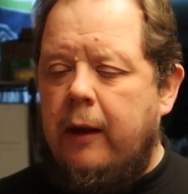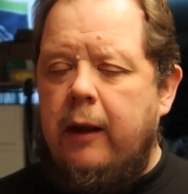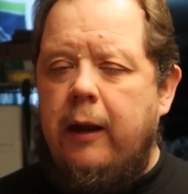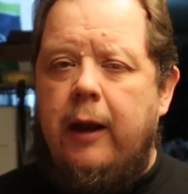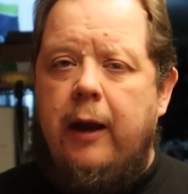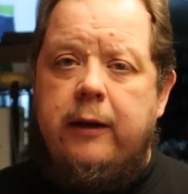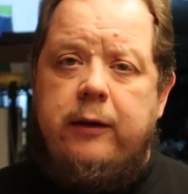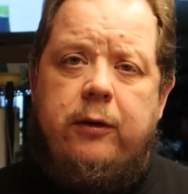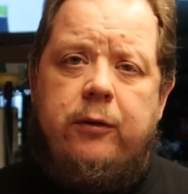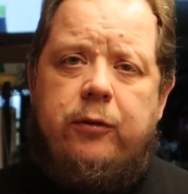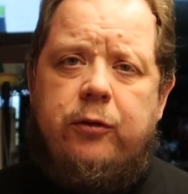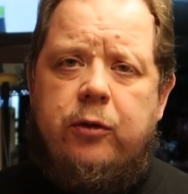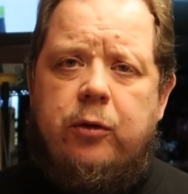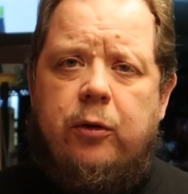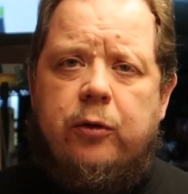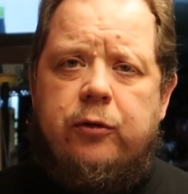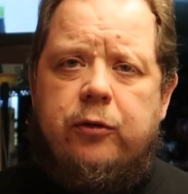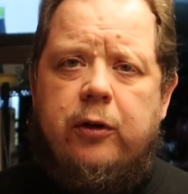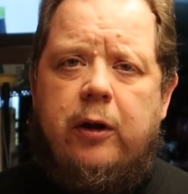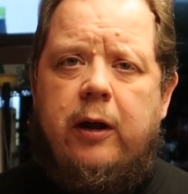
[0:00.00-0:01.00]
and he used
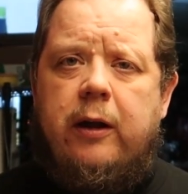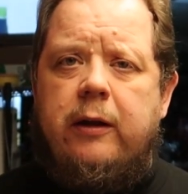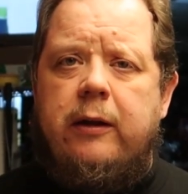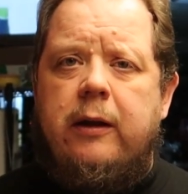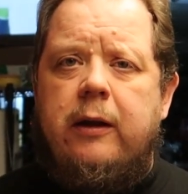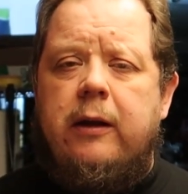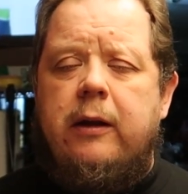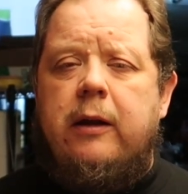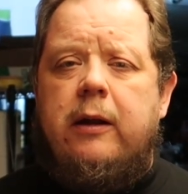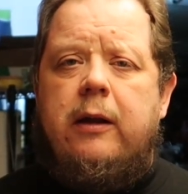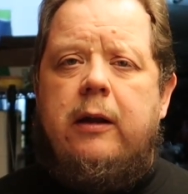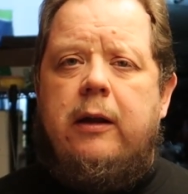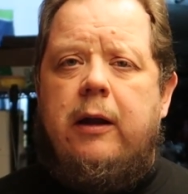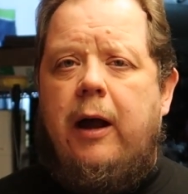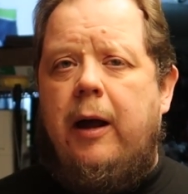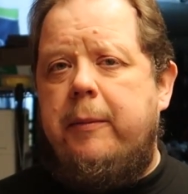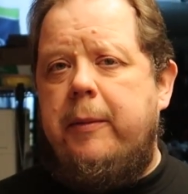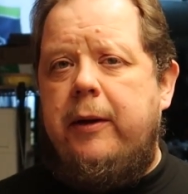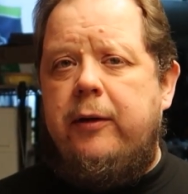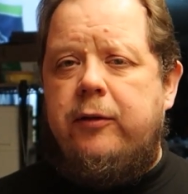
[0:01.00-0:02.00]
coleslaw.
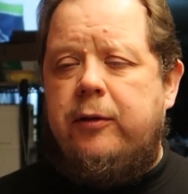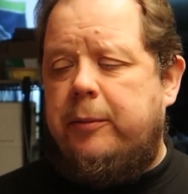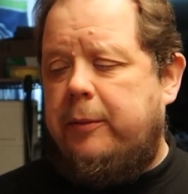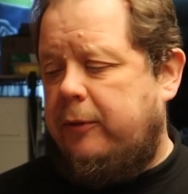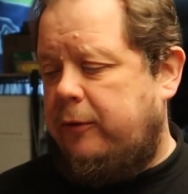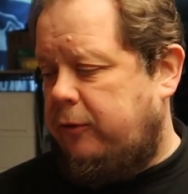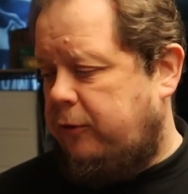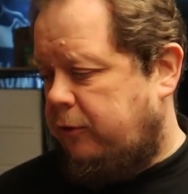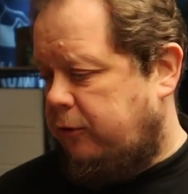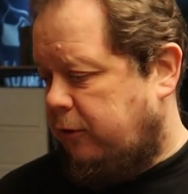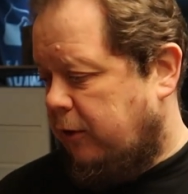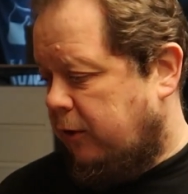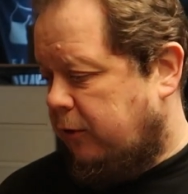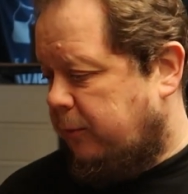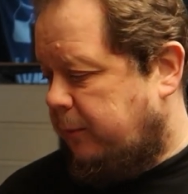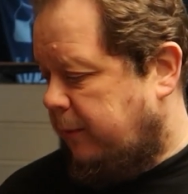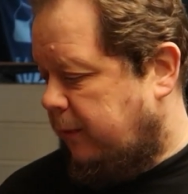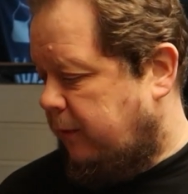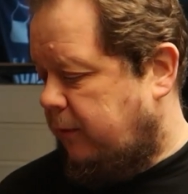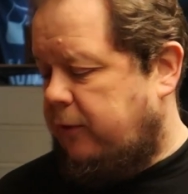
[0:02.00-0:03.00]
I made some
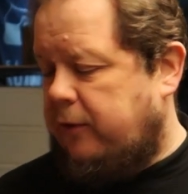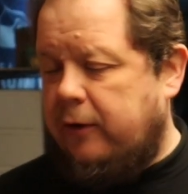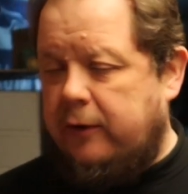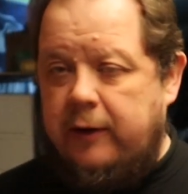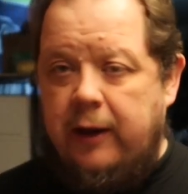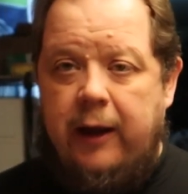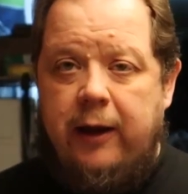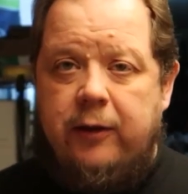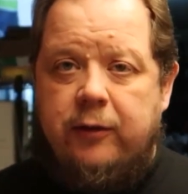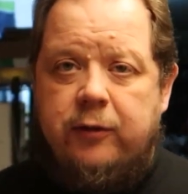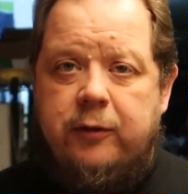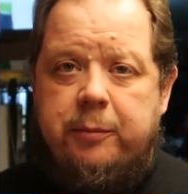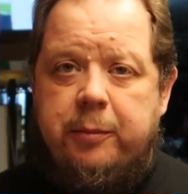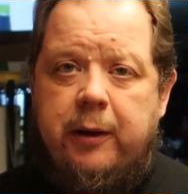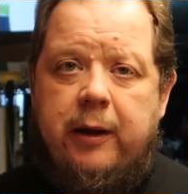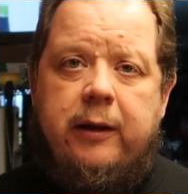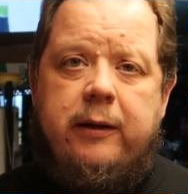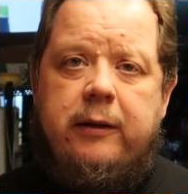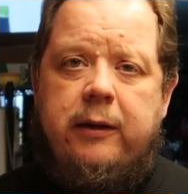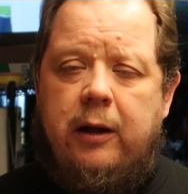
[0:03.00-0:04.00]
adjustments to taste,
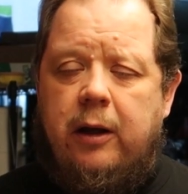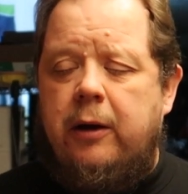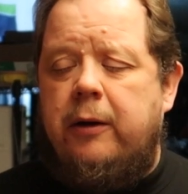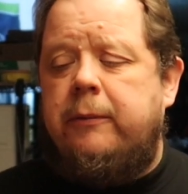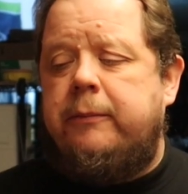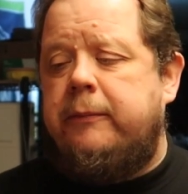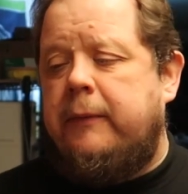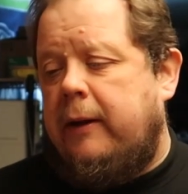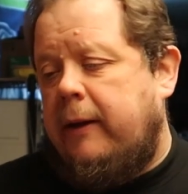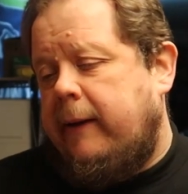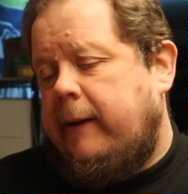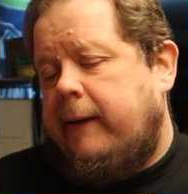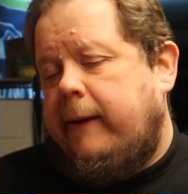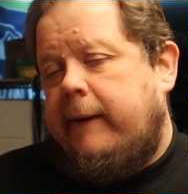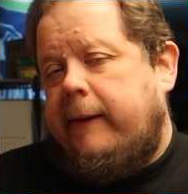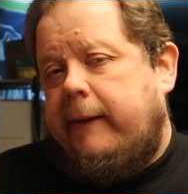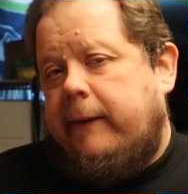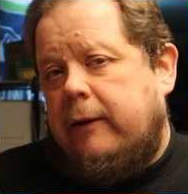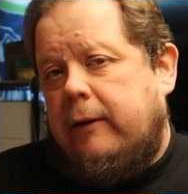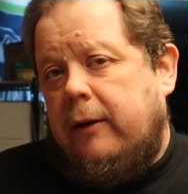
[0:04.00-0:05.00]
but you know,
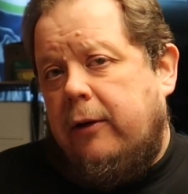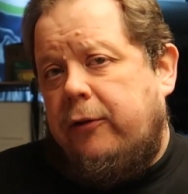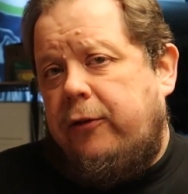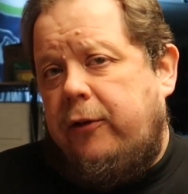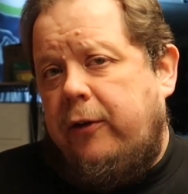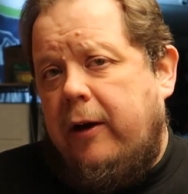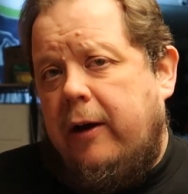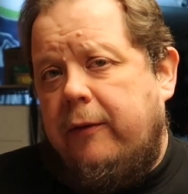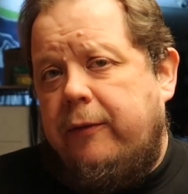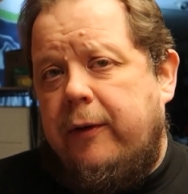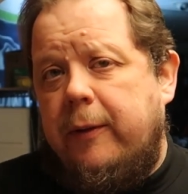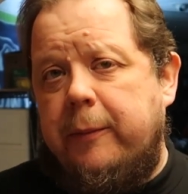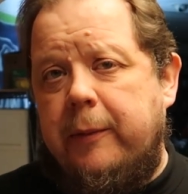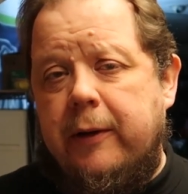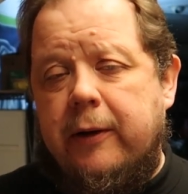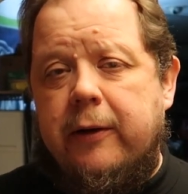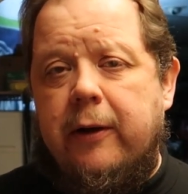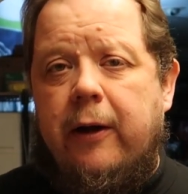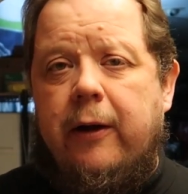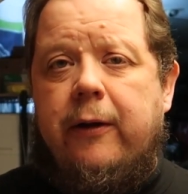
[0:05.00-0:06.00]
close enough, I'm
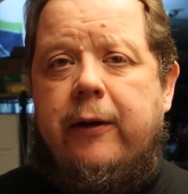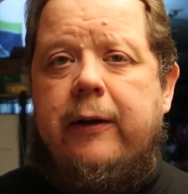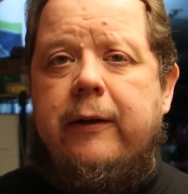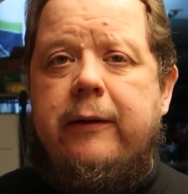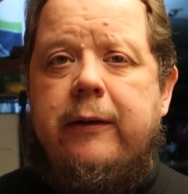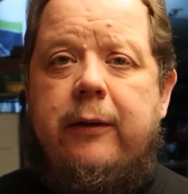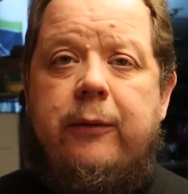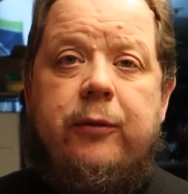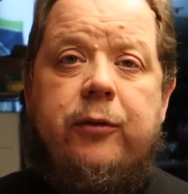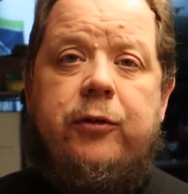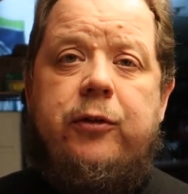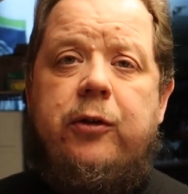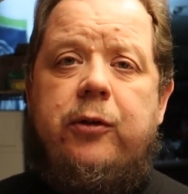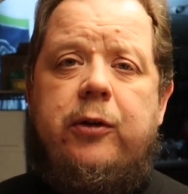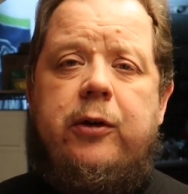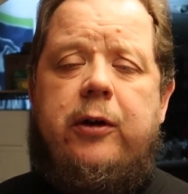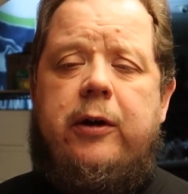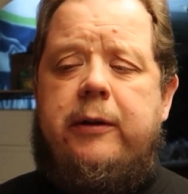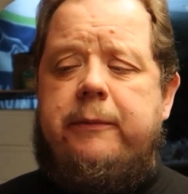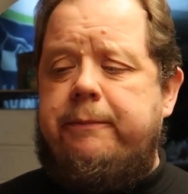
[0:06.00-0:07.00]
gonna call it. It was still
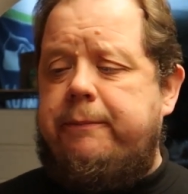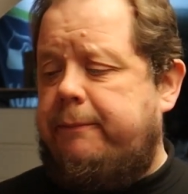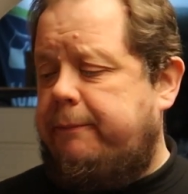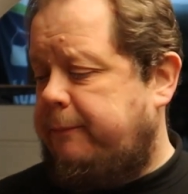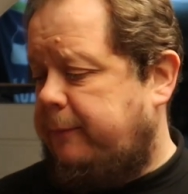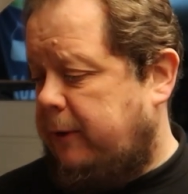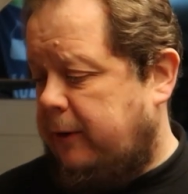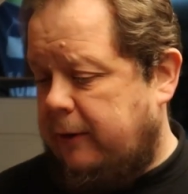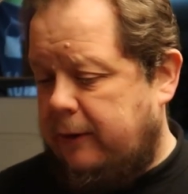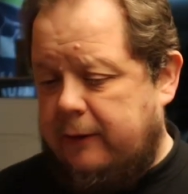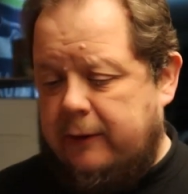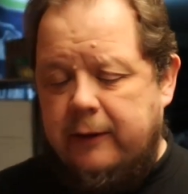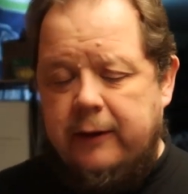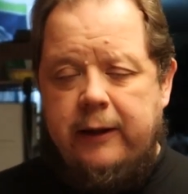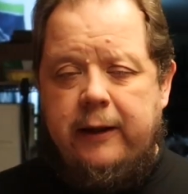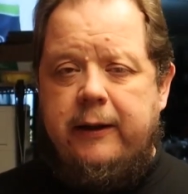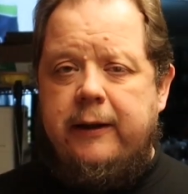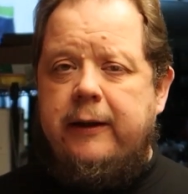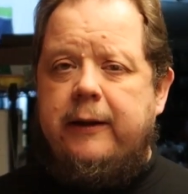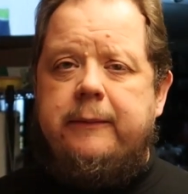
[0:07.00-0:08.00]
good.
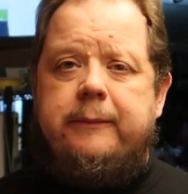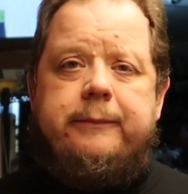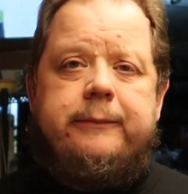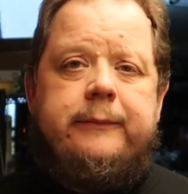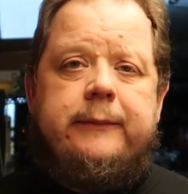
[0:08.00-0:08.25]
Cleaned it.